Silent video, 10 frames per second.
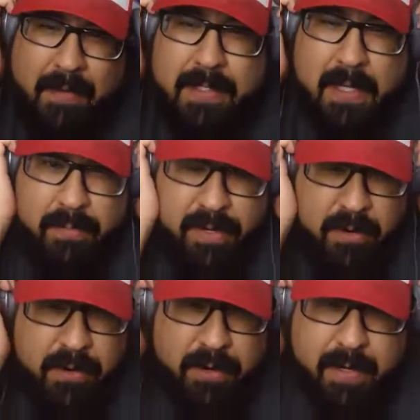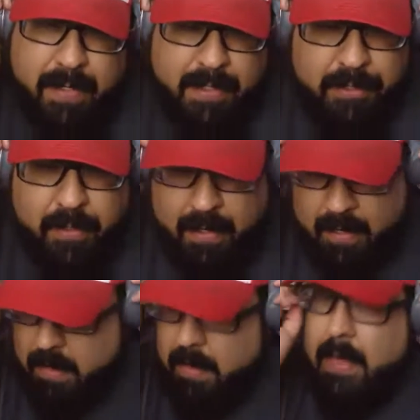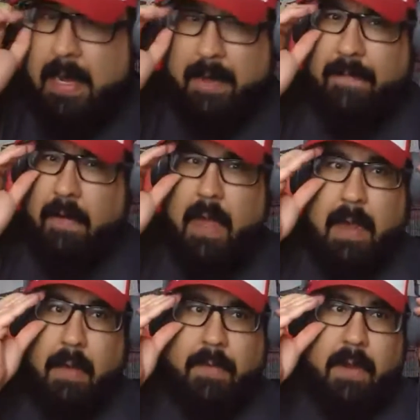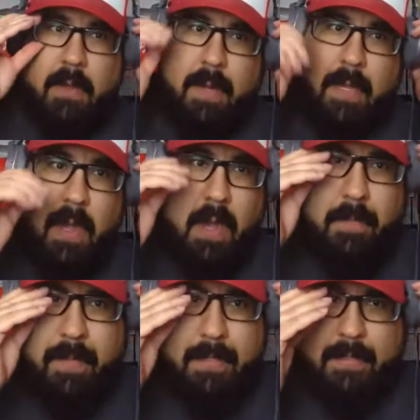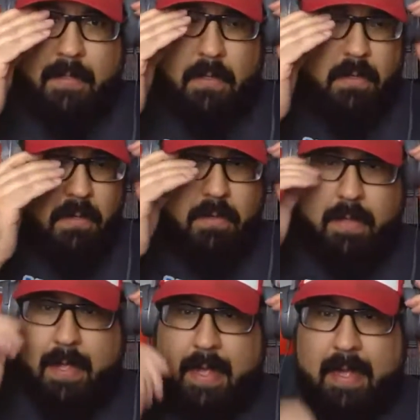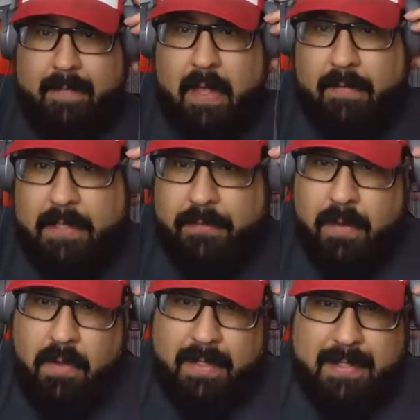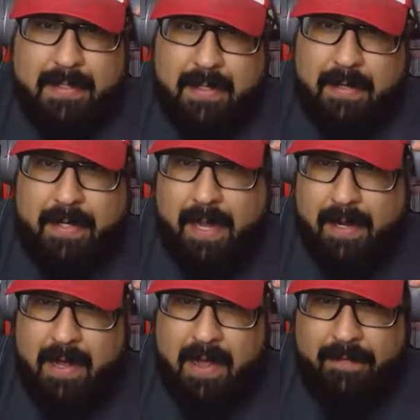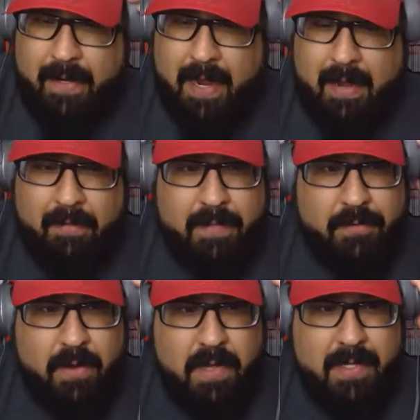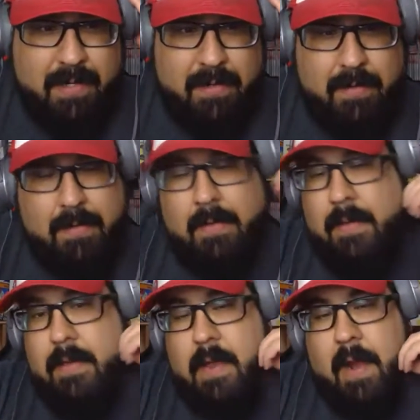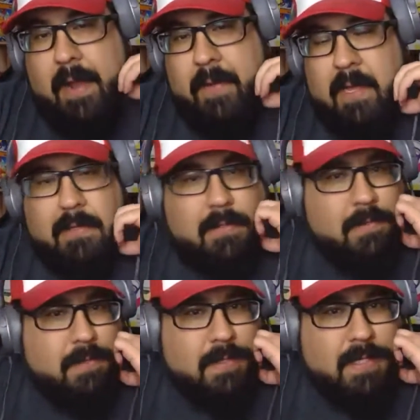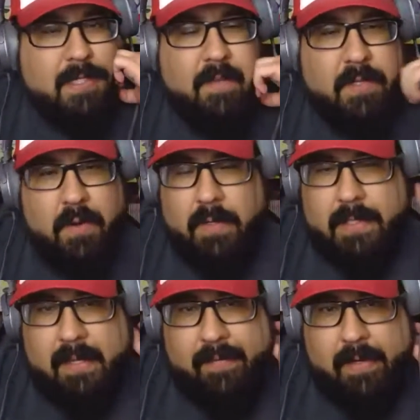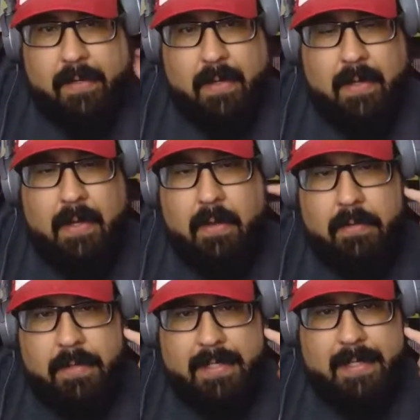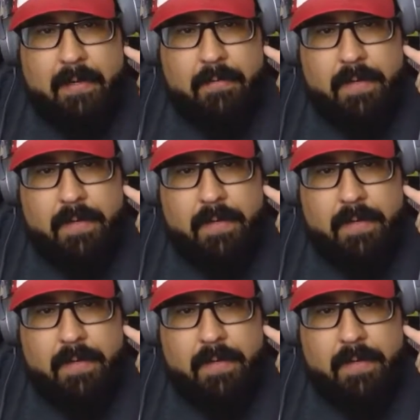I was gonna pre-order it yesterday, and I forgot. I wonder how many copies they have. Elvis Roa is taking off. Good night, Elvis Roa. All right, well, since Elvis Roa is leaving, that's it.